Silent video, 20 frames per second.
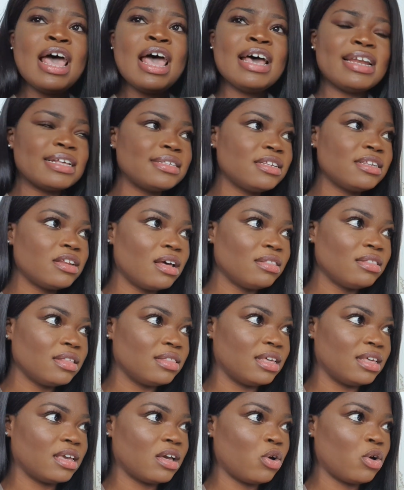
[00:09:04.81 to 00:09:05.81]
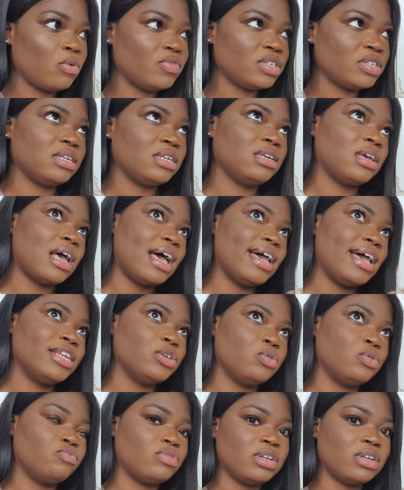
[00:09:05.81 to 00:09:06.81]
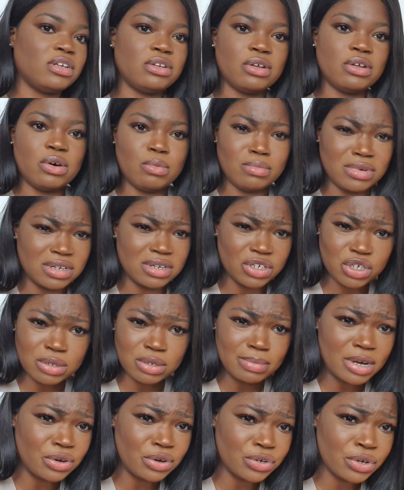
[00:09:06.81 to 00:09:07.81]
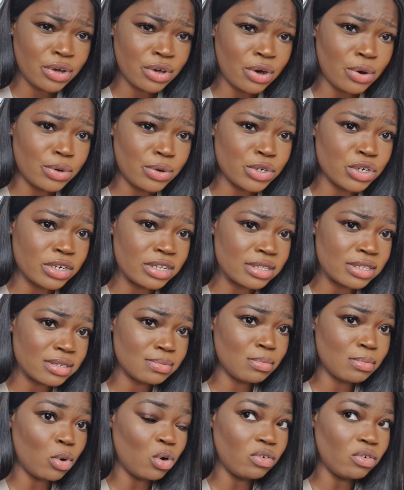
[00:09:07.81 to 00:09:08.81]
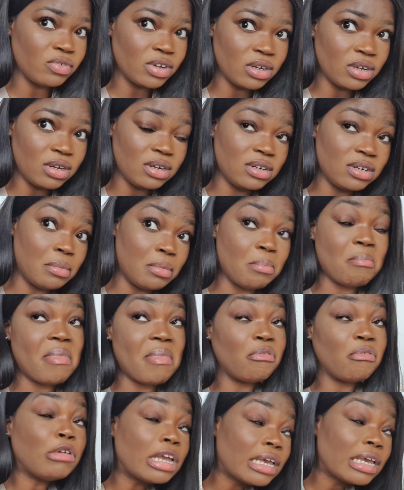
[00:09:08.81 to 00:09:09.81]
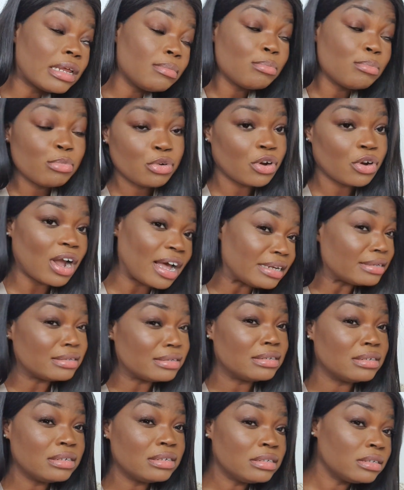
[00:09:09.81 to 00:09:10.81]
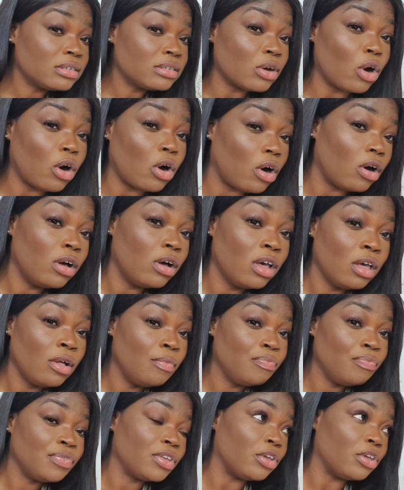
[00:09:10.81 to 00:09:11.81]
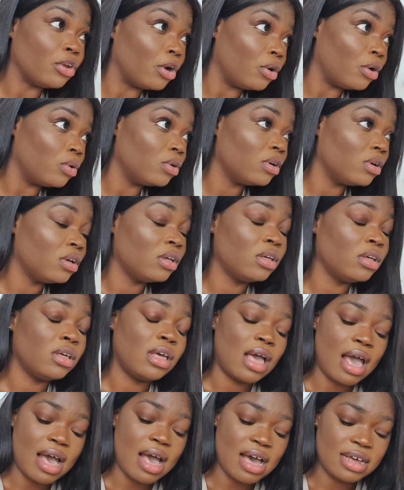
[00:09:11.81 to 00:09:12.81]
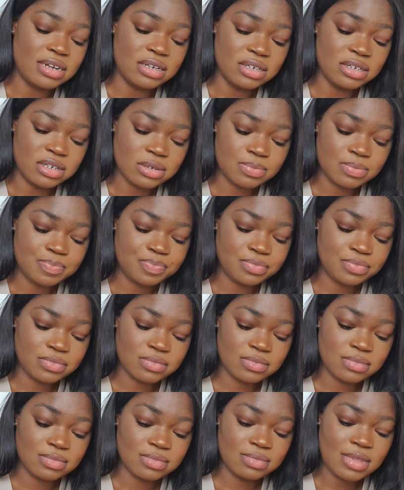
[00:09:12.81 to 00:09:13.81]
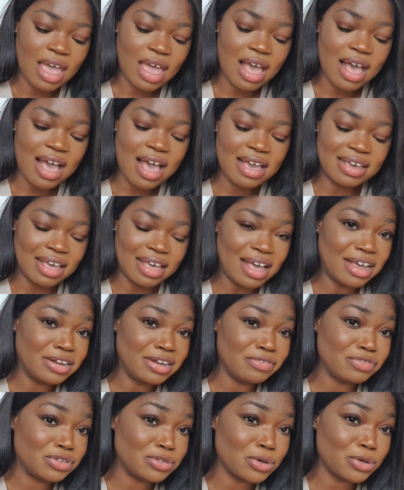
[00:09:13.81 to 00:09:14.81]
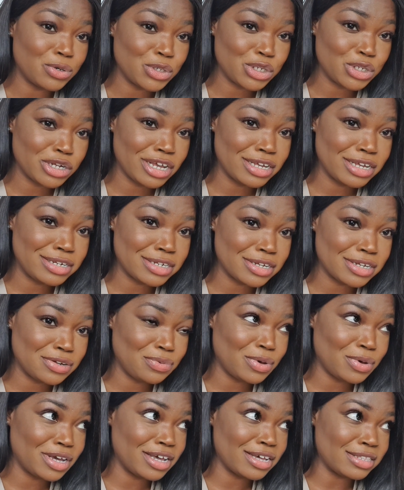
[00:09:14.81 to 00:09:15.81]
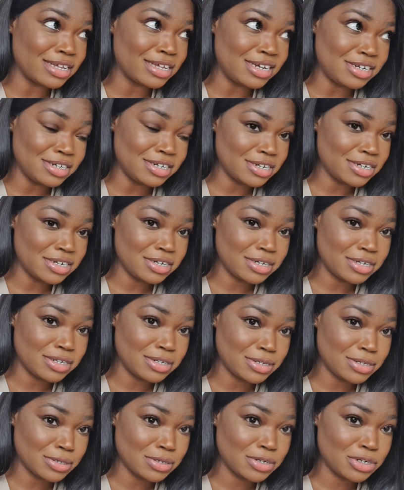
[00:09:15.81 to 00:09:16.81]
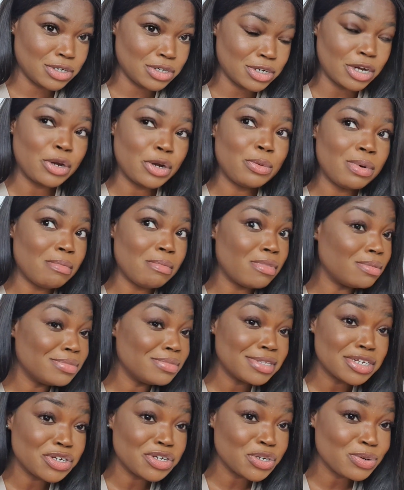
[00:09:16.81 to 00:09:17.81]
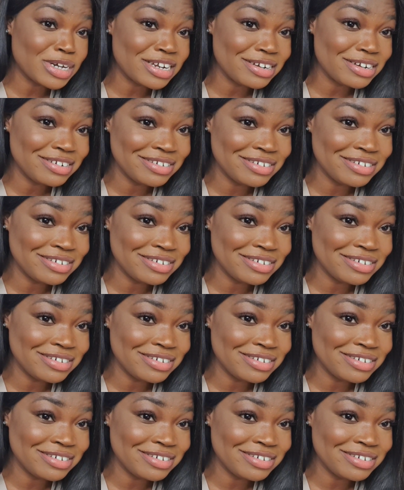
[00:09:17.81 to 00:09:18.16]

That's another thing. Obviously, I don't really know much about Coach, and it's more of an American brand, or, you know, and I kind of associated with aunties, and I know my mum's into it.